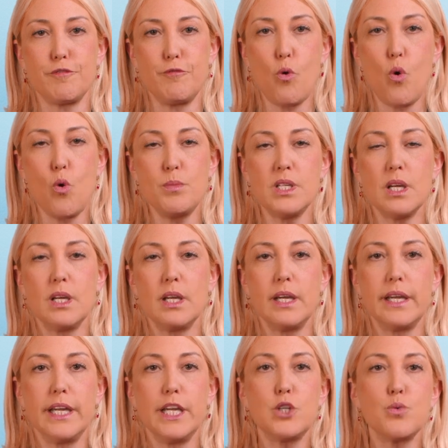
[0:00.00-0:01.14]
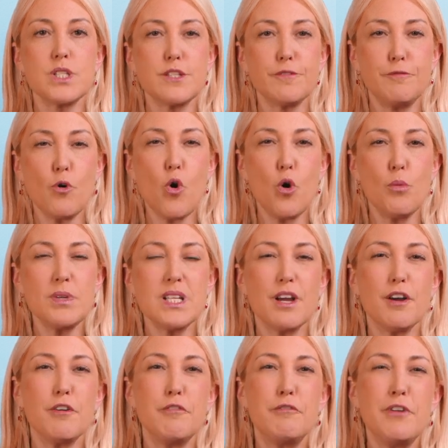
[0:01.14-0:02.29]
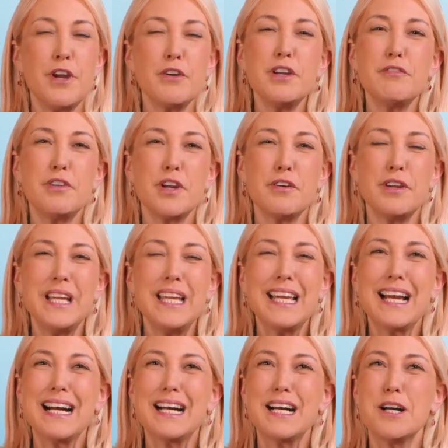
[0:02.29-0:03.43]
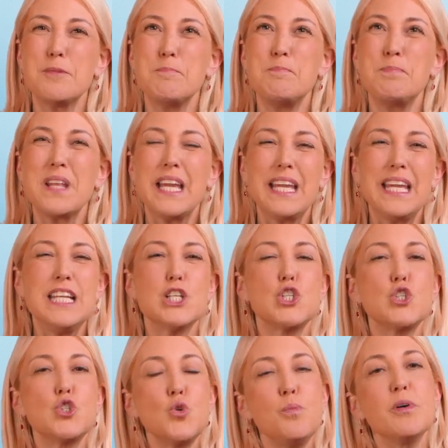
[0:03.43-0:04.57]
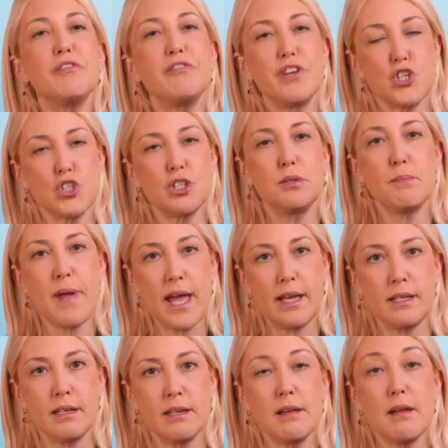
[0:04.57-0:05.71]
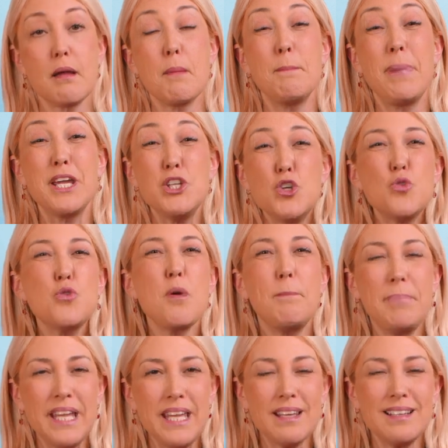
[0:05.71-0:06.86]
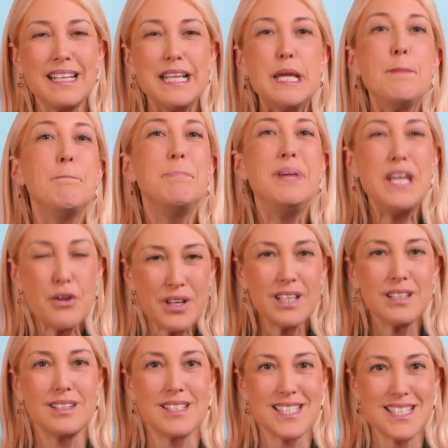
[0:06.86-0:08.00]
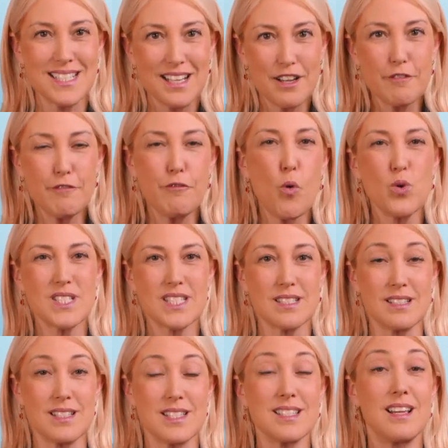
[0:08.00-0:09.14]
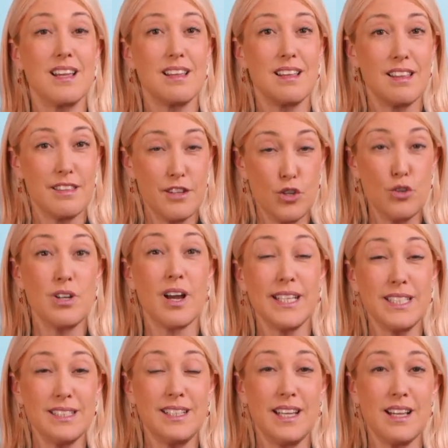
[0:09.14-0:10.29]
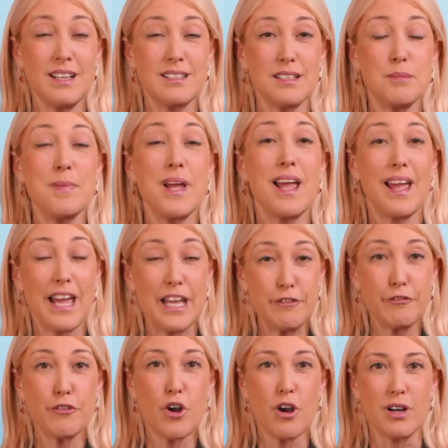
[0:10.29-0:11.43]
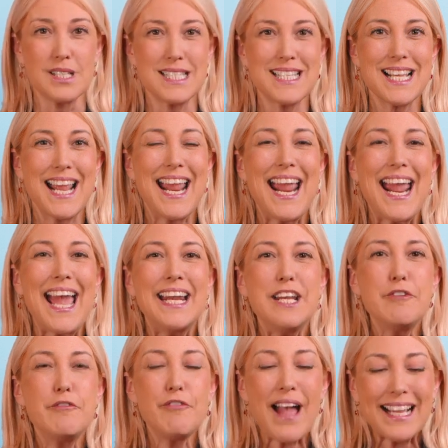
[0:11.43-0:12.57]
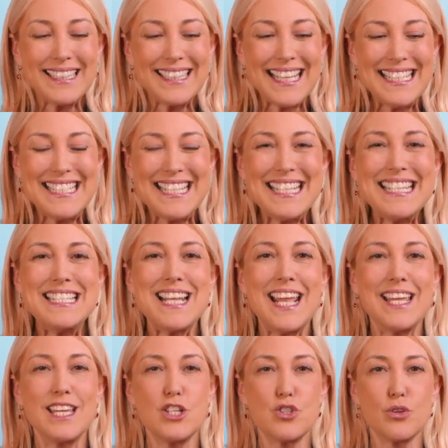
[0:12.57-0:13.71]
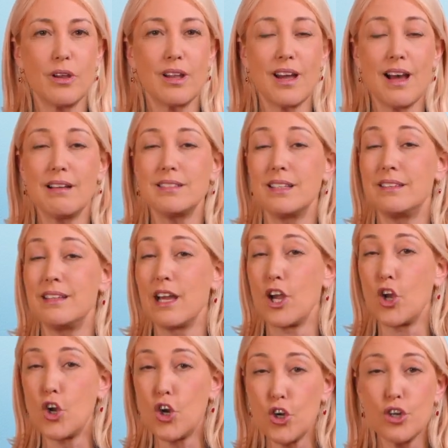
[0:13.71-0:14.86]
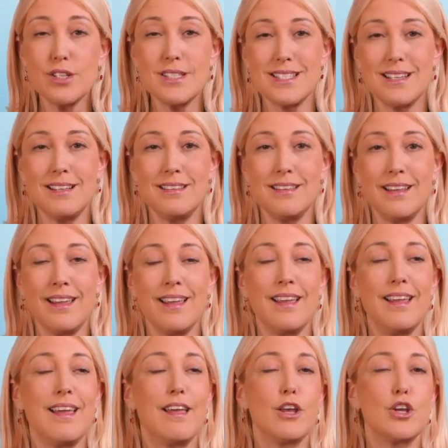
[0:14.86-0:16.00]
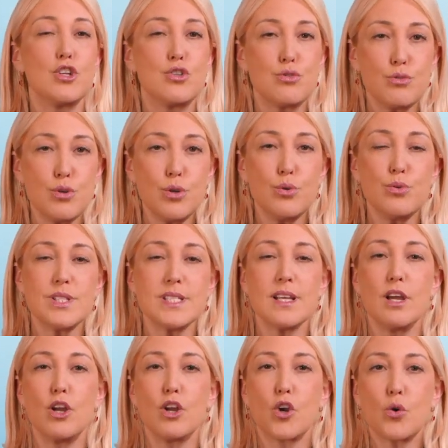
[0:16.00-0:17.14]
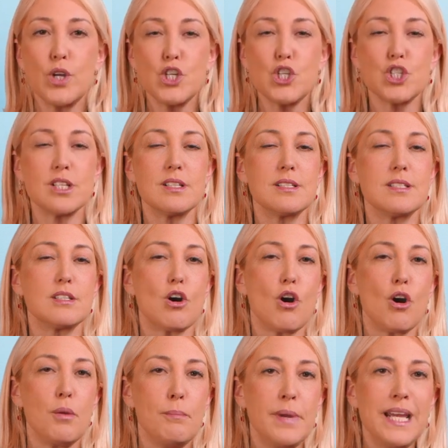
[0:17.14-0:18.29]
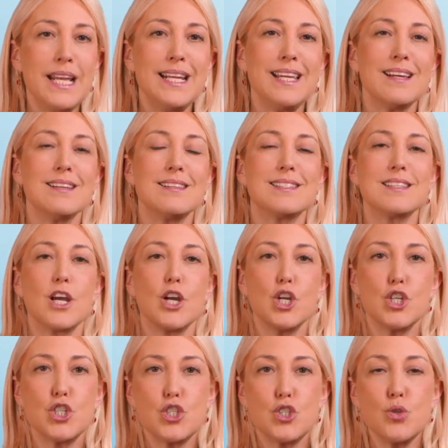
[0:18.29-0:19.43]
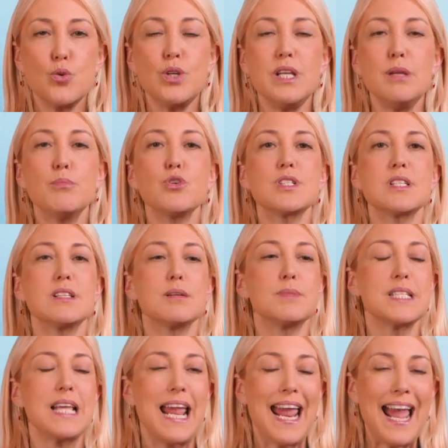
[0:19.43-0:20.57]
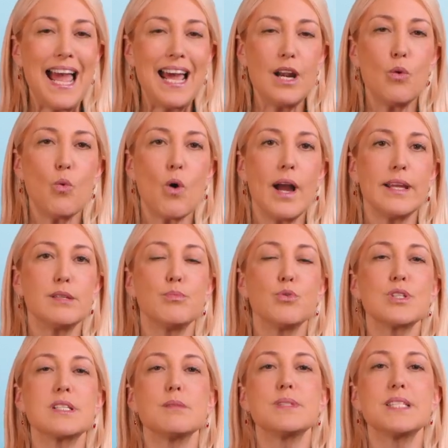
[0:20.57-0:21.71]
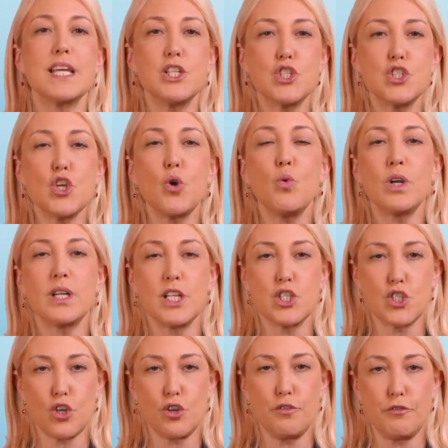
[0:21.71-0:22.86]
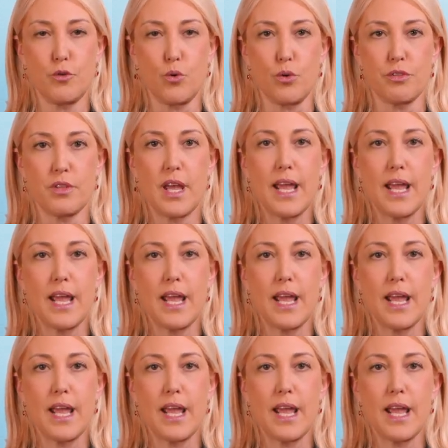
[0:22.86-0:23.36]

formed, it was formed very, very in a superficial manner by European imperialist forces, the United Kingdom and France. And in fact, they didn't take into account that there are Kurds in there, Druze, Christians, Armenians, Sunni Muslims, Alawite Muslims, and so on and so forth.